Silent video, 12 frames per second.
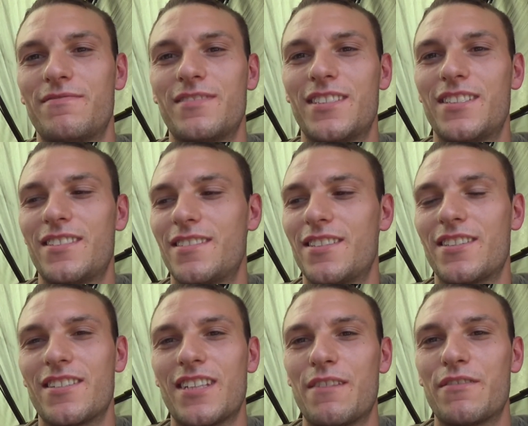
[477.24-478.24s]
it's just
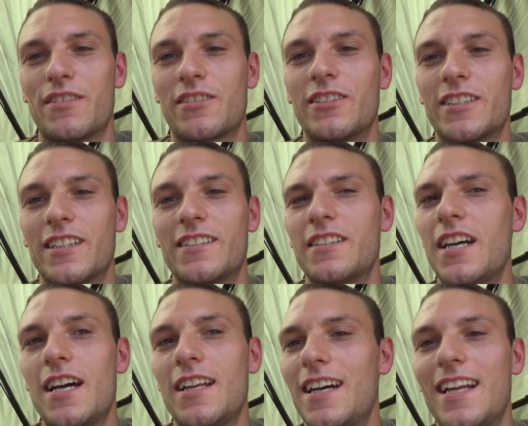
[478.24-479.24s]
the same as what I got. He goes,
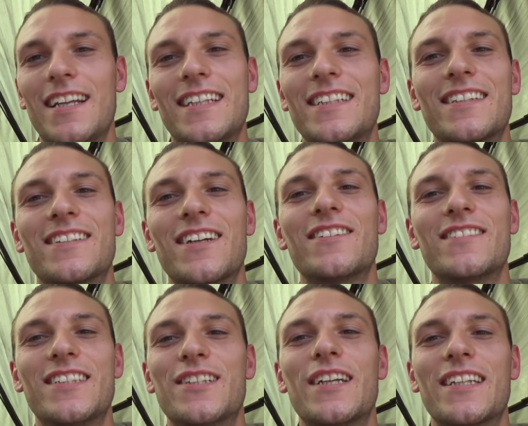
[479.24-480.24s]
no, these are
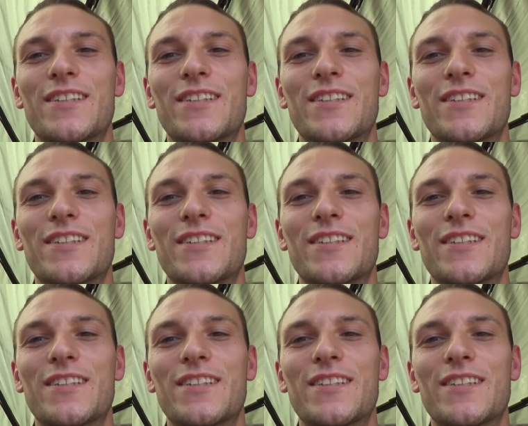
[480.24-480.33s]
soaked in something